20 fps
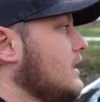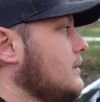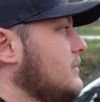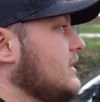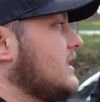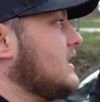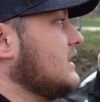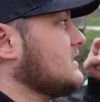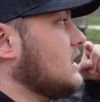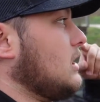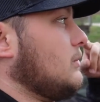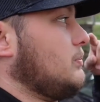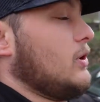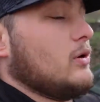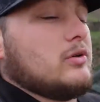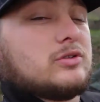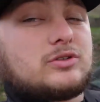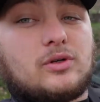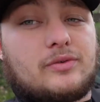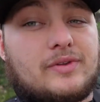because I'll
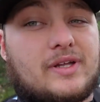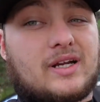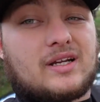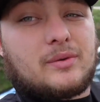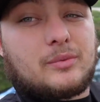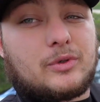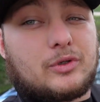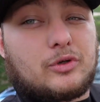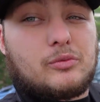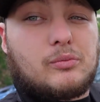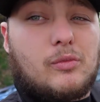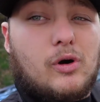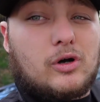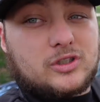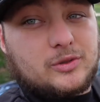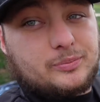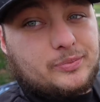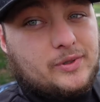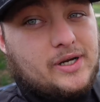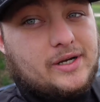post on there that we're doing
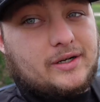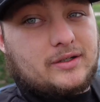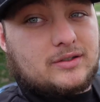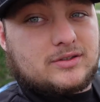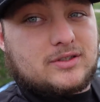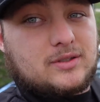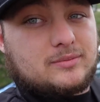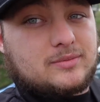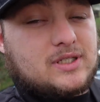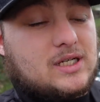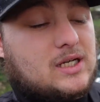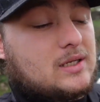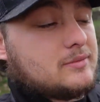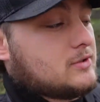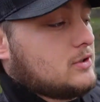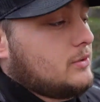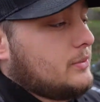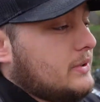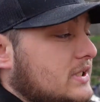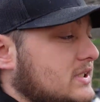multipliers sometimes.
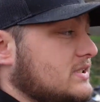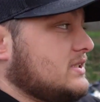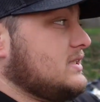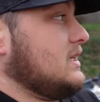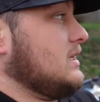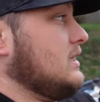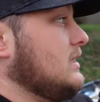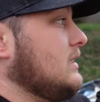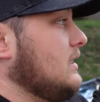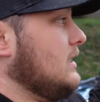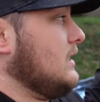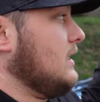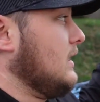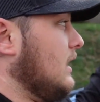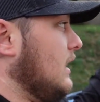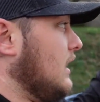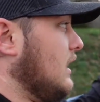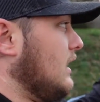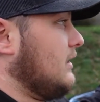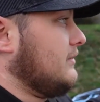So we just did
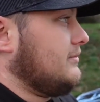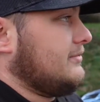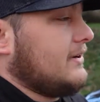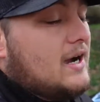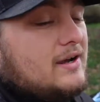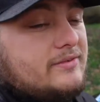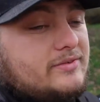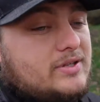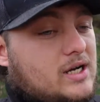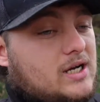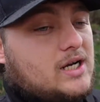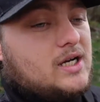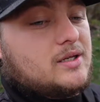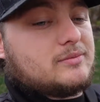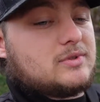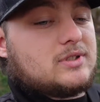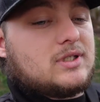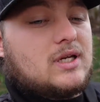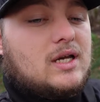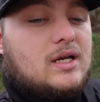5
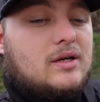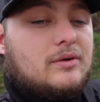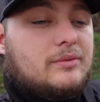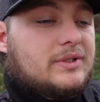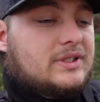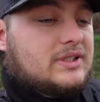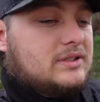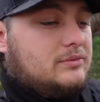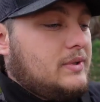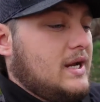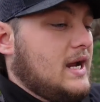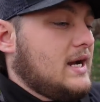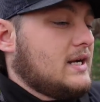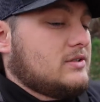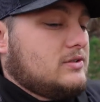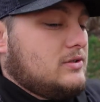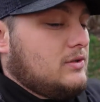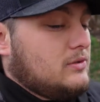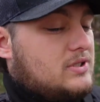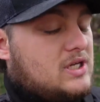times. We had
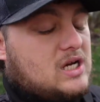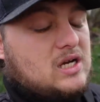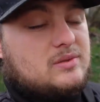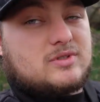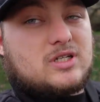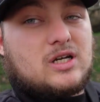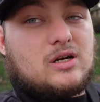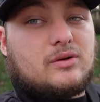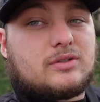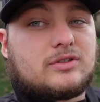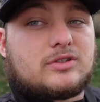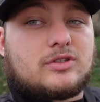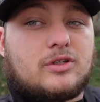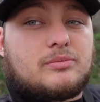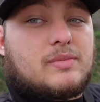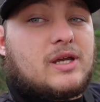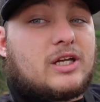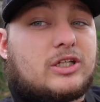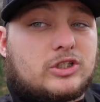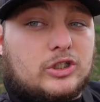it 2 times going. So
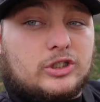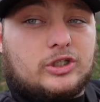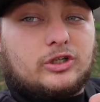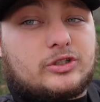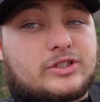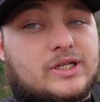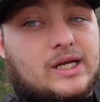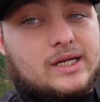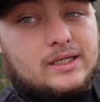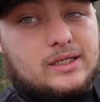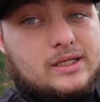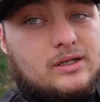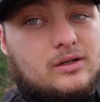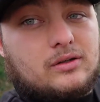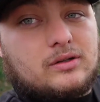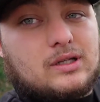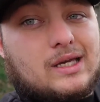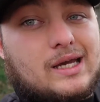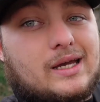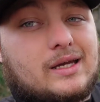make sure you're checking in
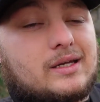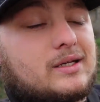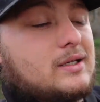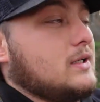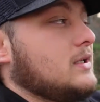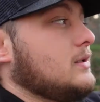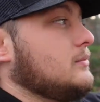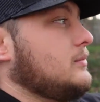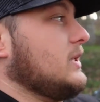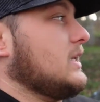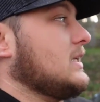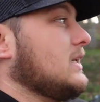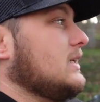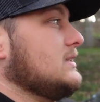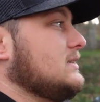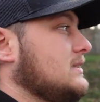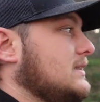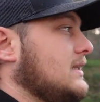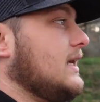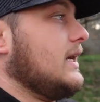on that,
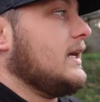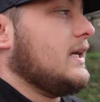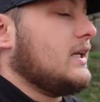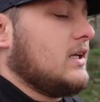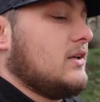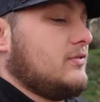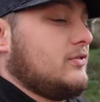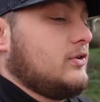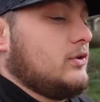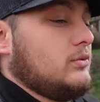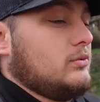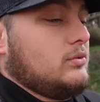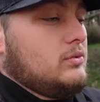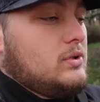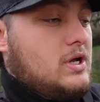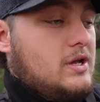because then if you